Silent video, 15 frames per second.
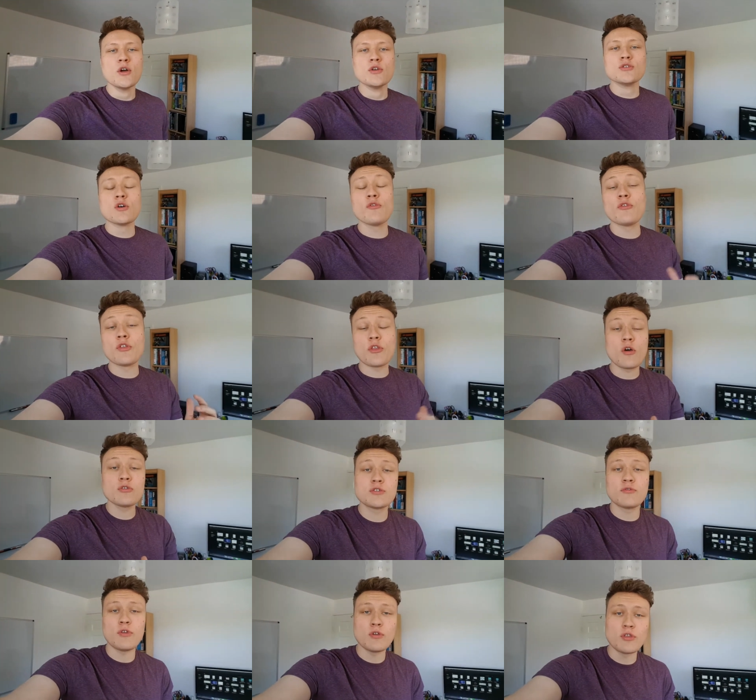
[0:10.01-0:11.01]
So for those
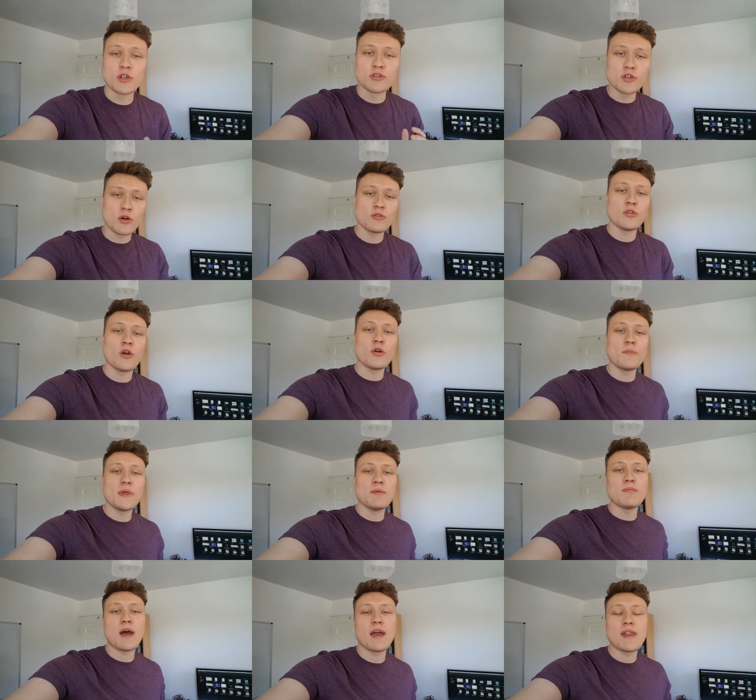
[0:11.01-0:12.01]
of you that don't know me,
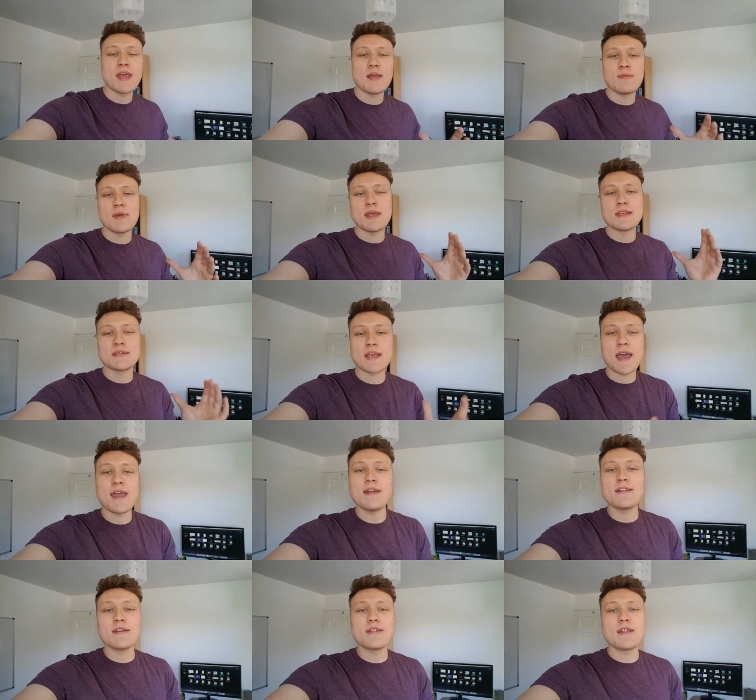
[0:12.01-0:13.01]
my name is
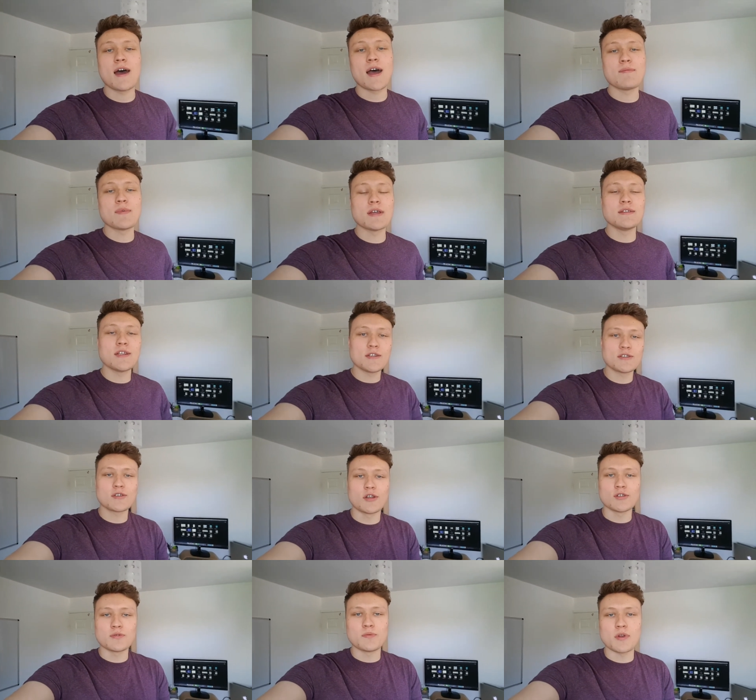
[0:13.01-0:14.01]
Hayden. I'm a
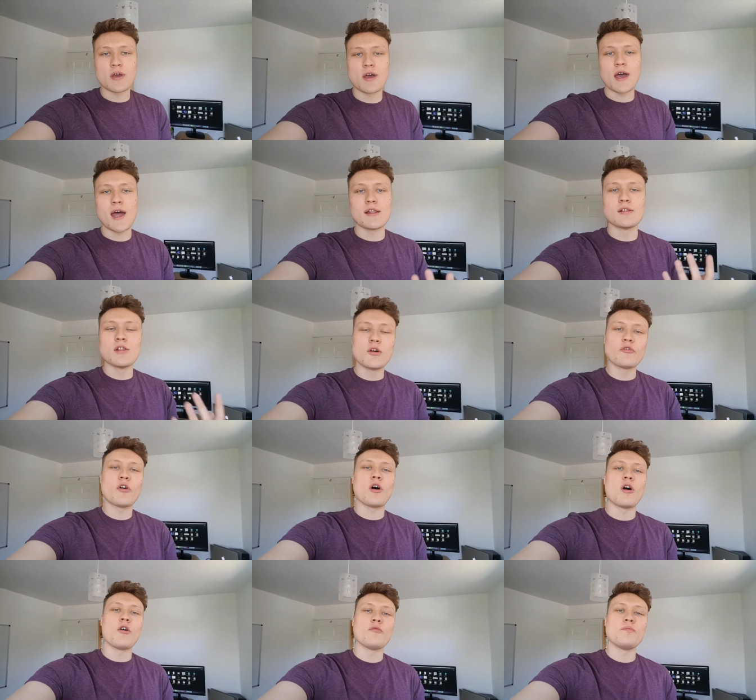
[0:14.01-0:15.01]
digital entrepreneur and lover
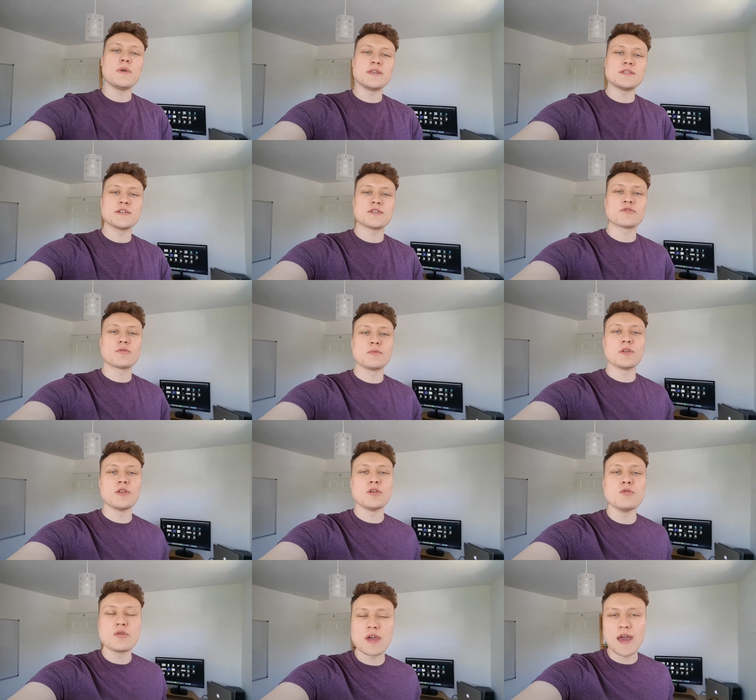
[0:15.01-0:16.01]
of business from
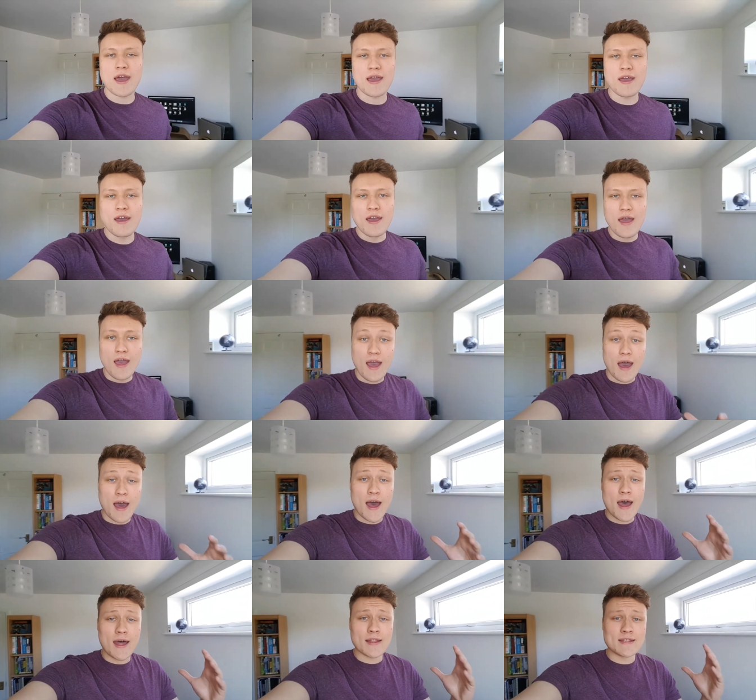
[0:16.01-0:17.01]
the UK,
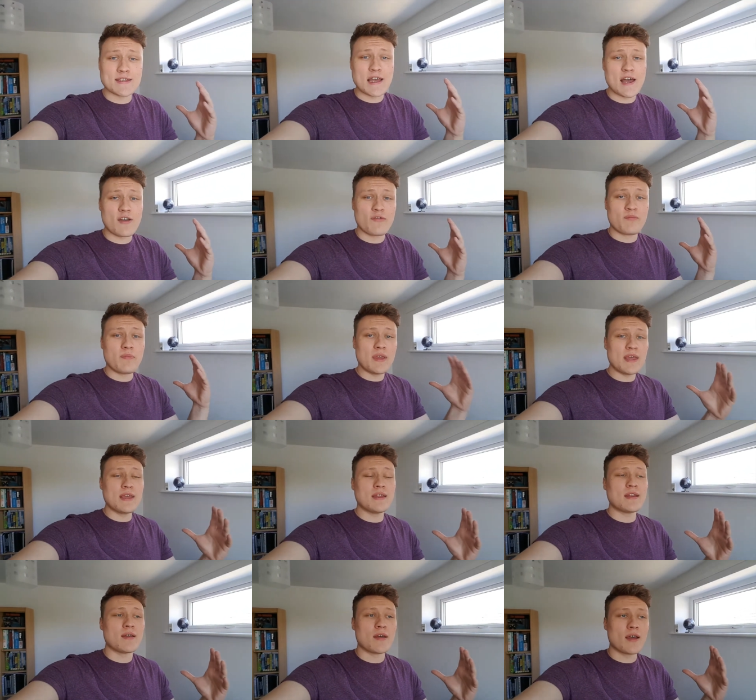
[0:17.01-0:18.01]
and I've
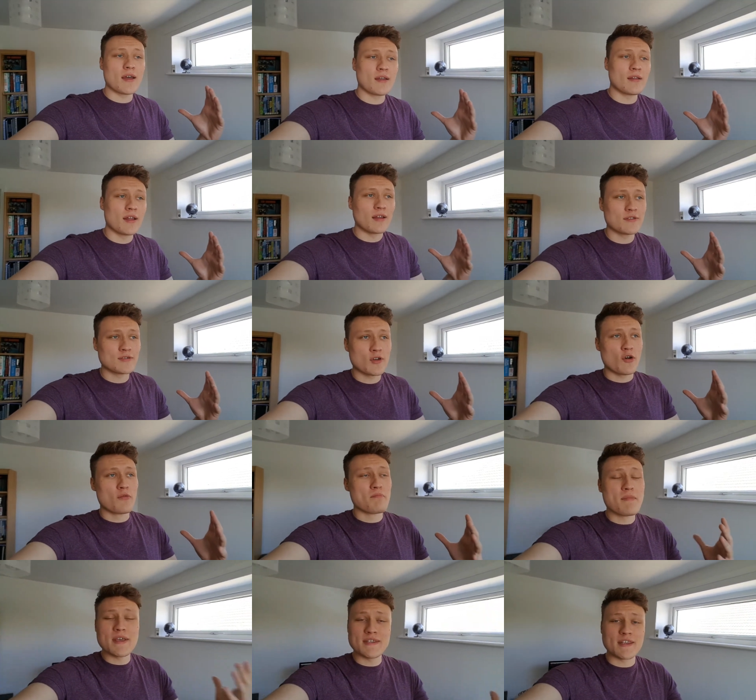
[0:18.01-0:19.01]
been sort
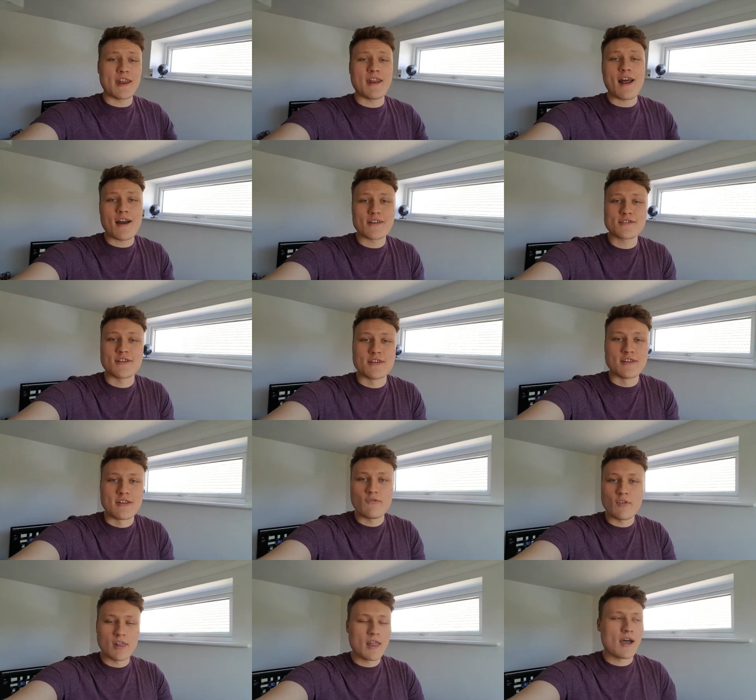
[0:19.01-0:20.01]
of missing in action,
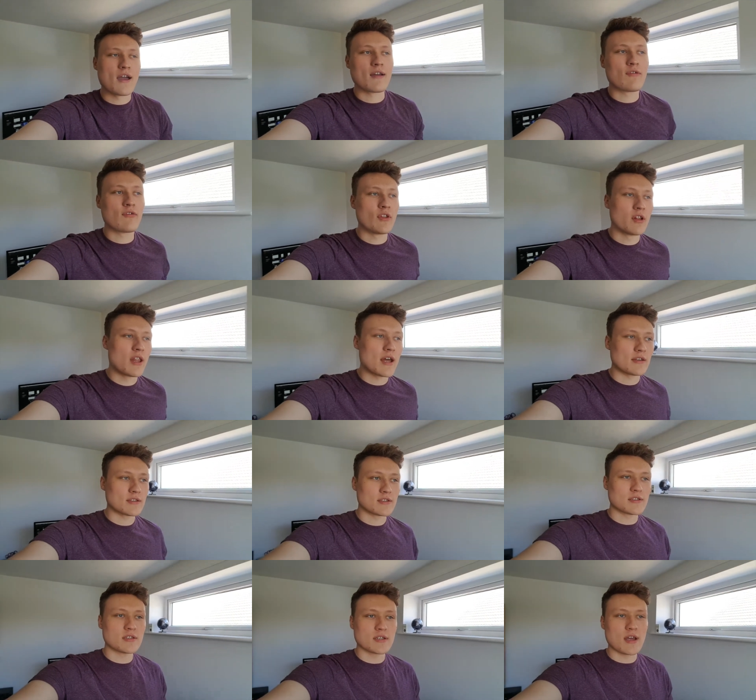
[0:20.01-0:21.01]
if you like, for the
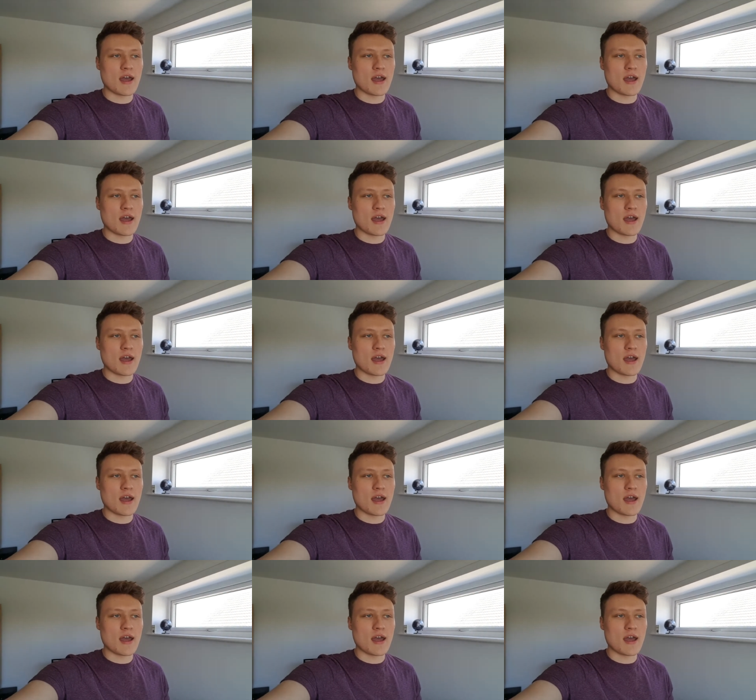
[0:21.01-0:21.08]
last